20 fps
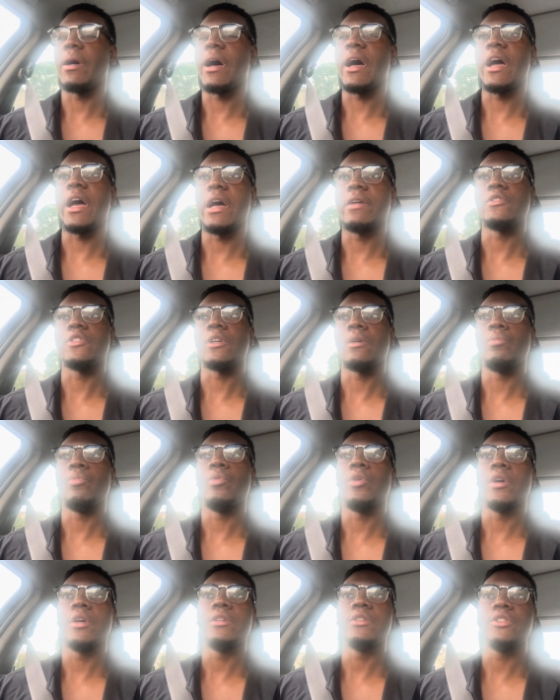I have
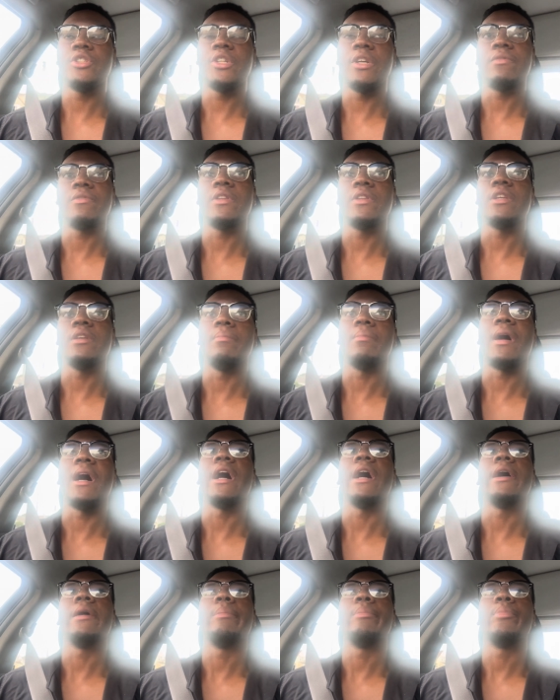somewhat shifted
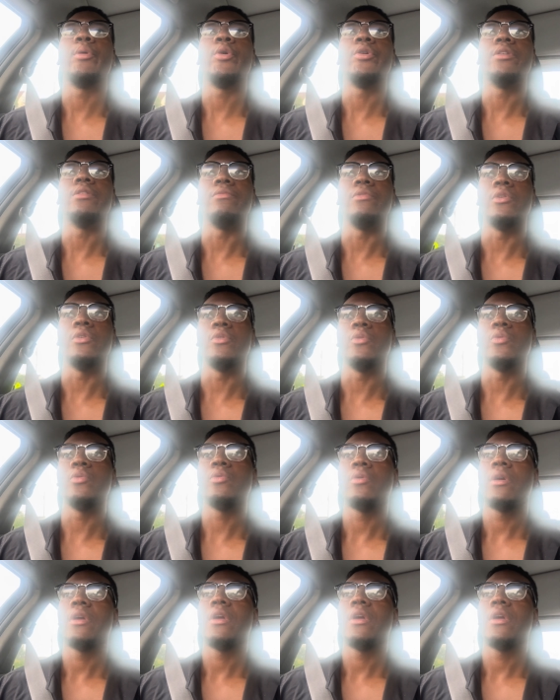my point of view